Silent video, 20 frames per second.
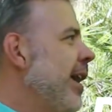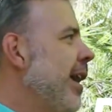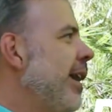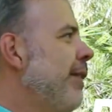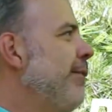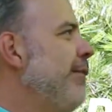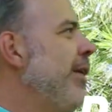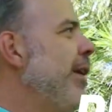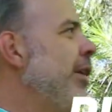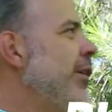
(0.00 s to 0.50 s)

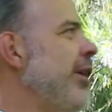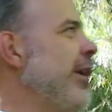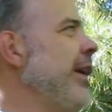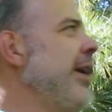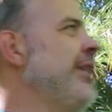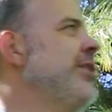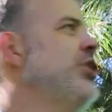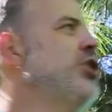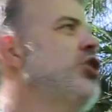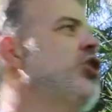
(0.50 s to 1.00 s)
a
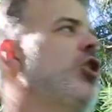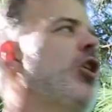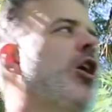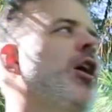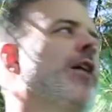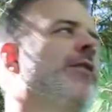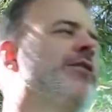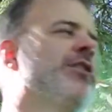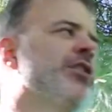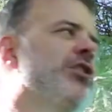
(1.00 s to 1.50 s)
very
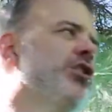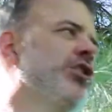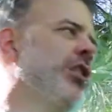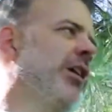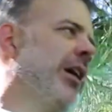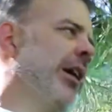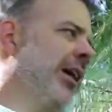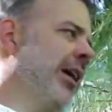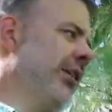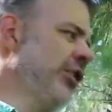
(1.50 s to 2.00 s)
soft
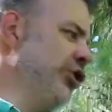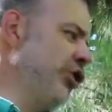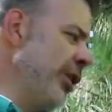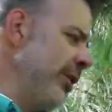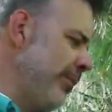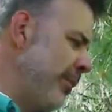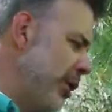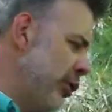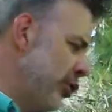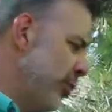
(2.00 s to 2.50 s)
uh,
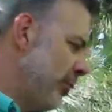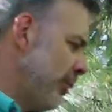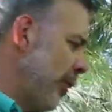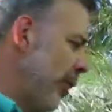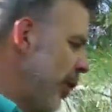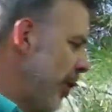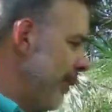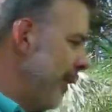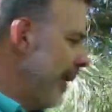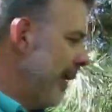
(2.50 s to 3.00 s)

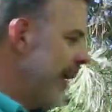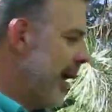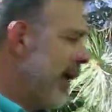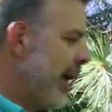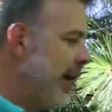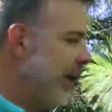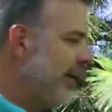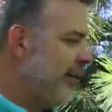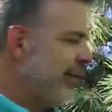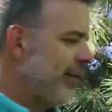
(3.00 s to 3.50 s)
gymnosperm, a
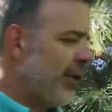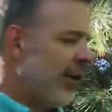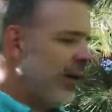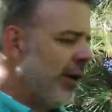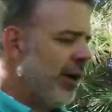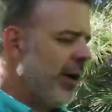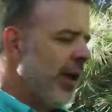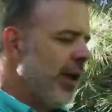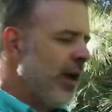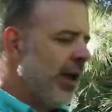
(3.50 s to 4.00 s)
conifer,